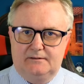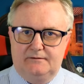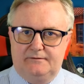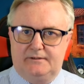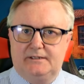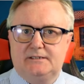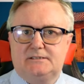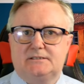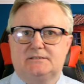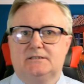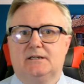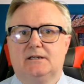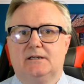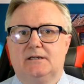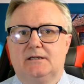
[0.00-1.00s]
This
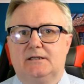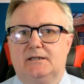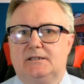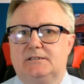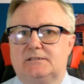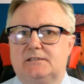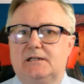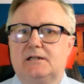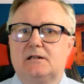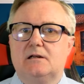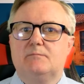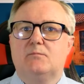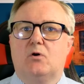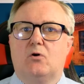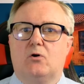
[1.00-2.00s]
is
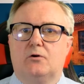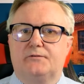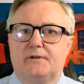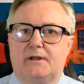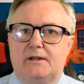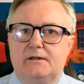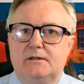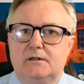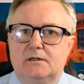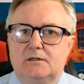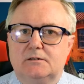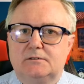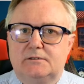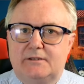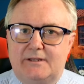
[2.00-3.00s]
little more than
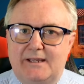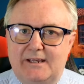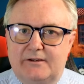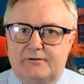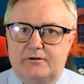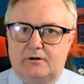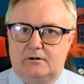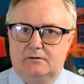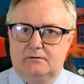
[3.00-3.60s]
theatre.